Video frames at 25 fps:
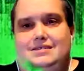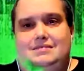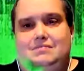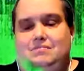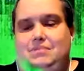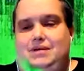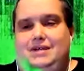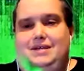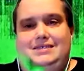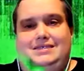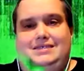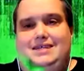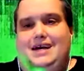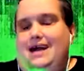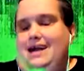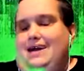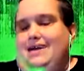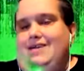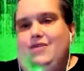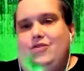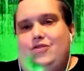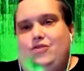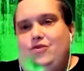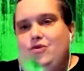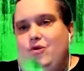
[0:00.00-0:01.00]
But he's not going
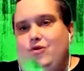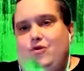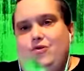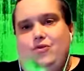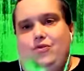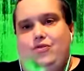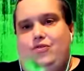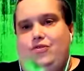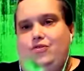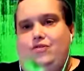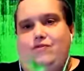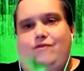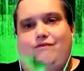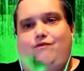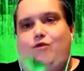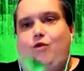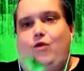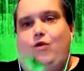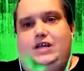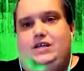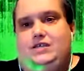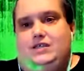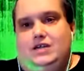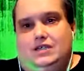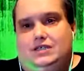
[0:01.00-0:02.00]
to throw you
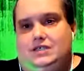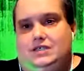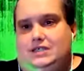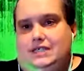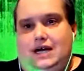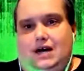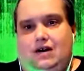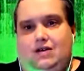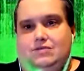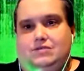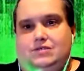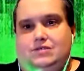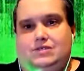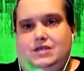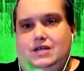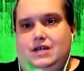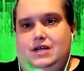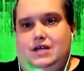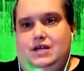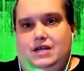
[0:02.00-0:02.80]
40 touchdowns.